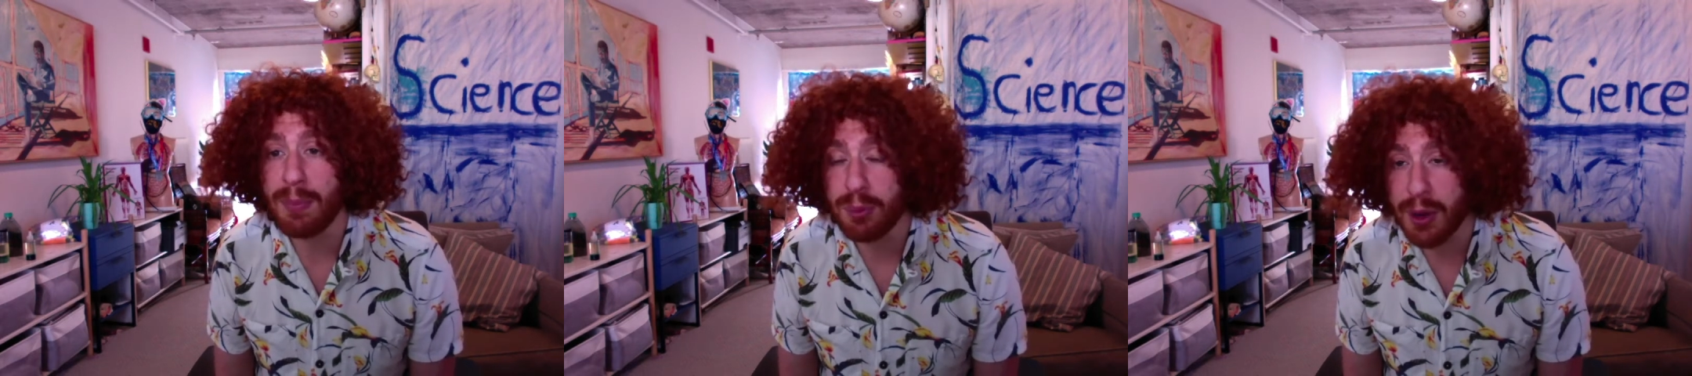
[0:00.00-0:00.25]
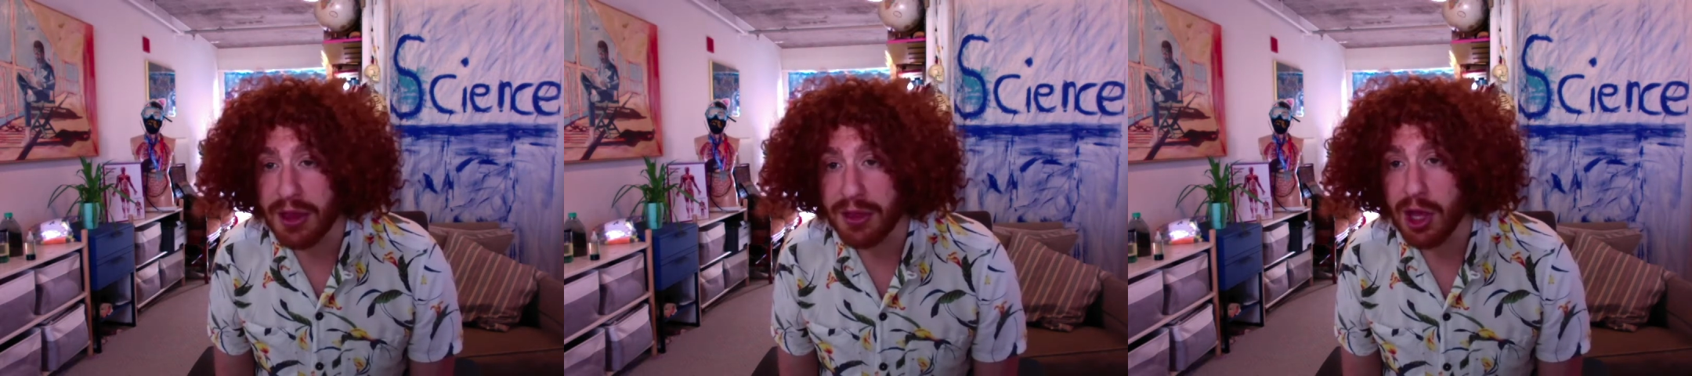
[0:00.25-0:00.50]

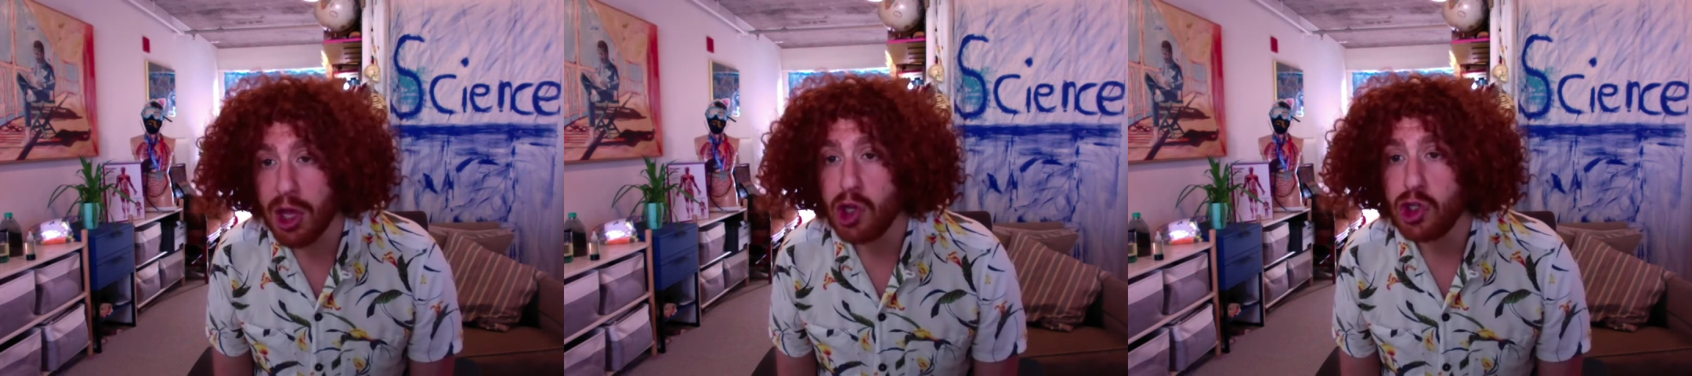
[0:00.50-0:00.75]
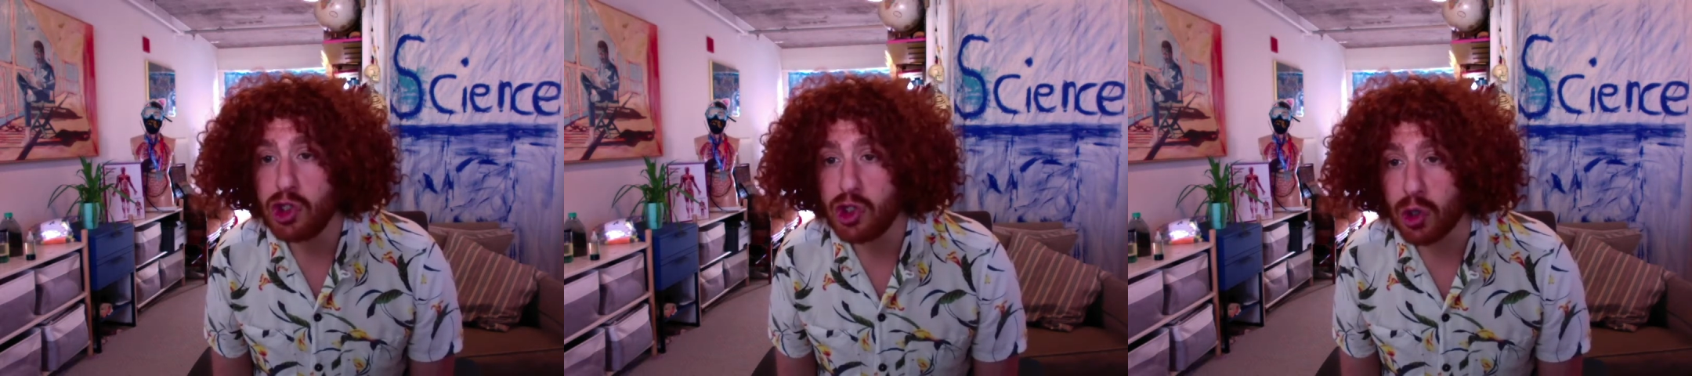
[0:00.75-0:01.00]
with
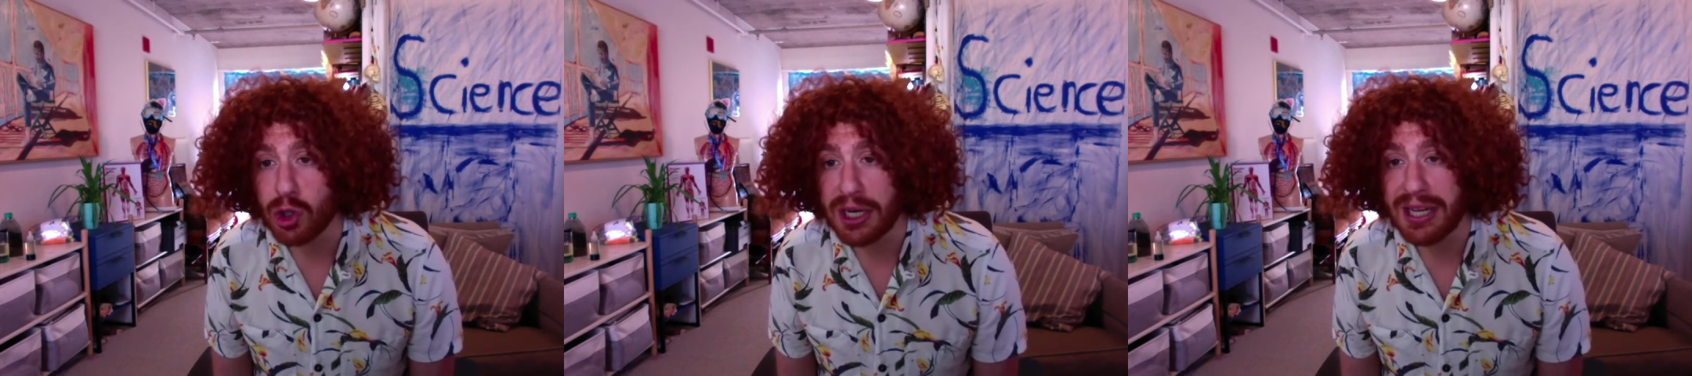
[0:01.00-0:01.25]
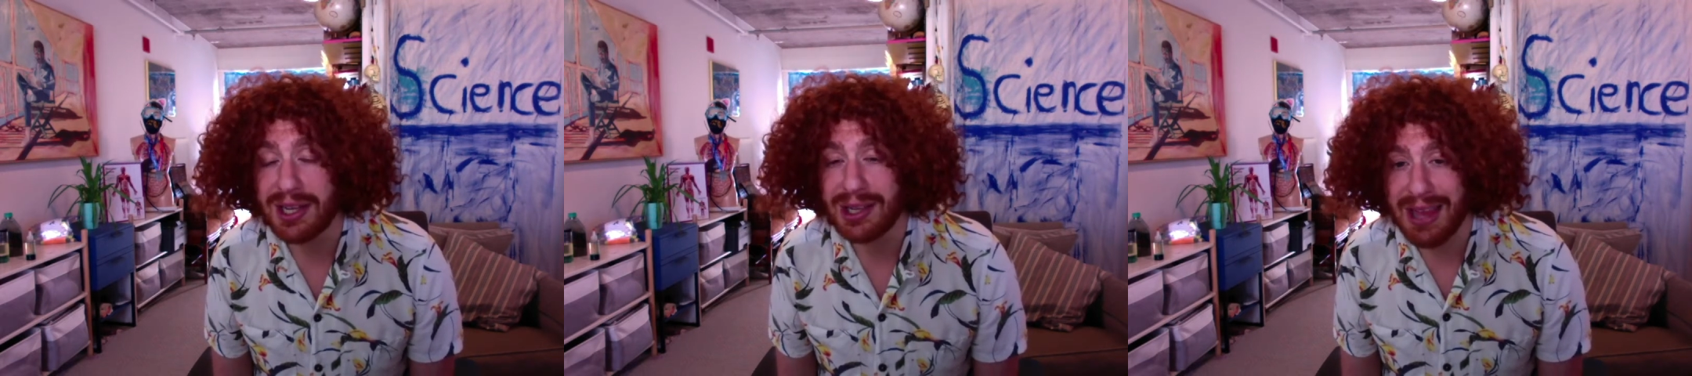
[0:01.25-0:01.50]

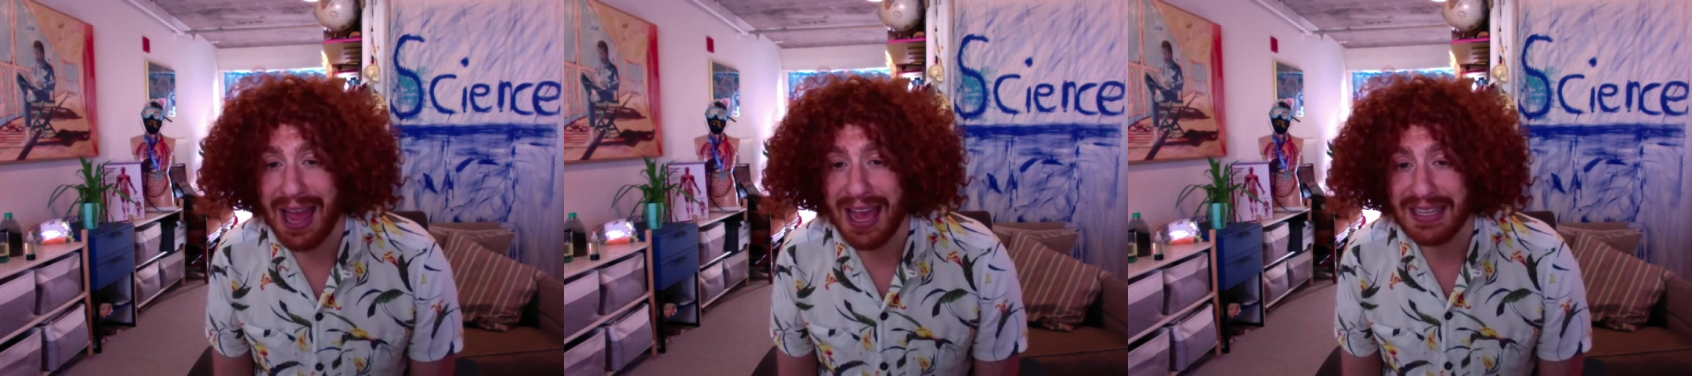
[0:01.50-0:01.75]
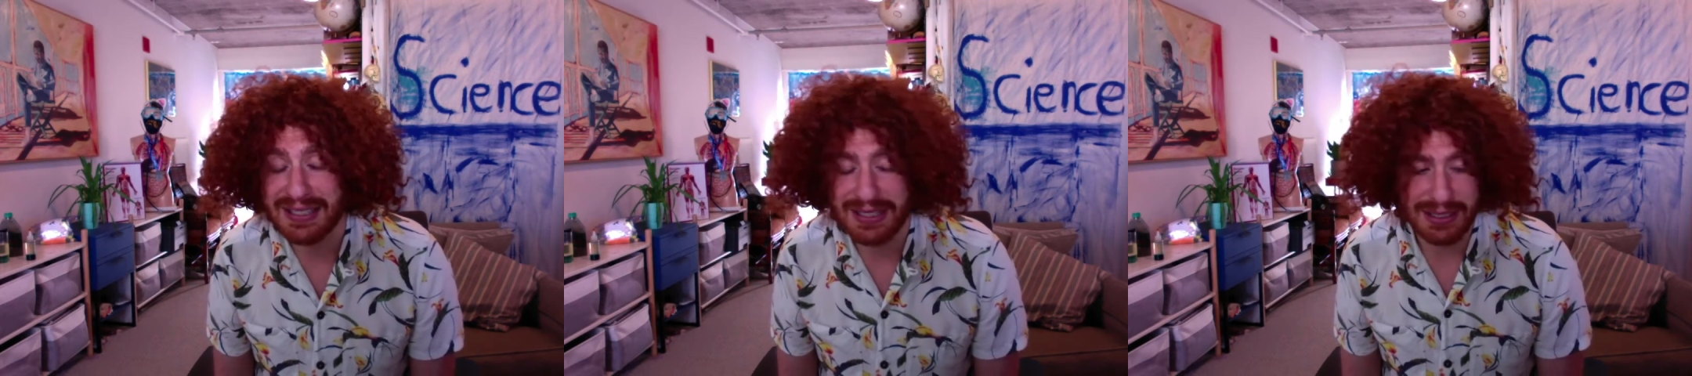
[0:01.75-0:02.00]
during
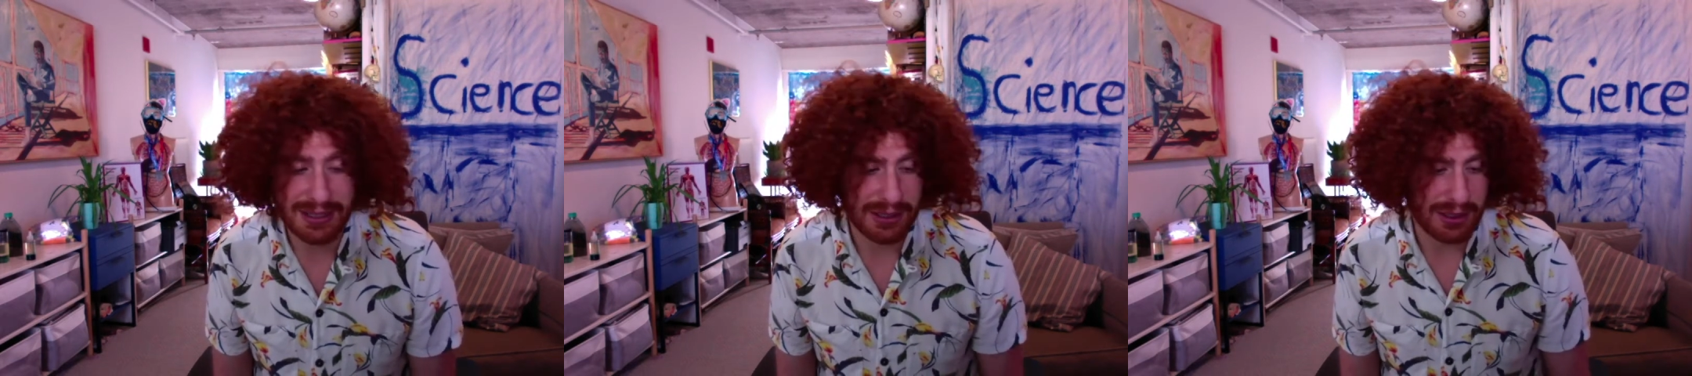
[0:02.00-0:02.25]
class.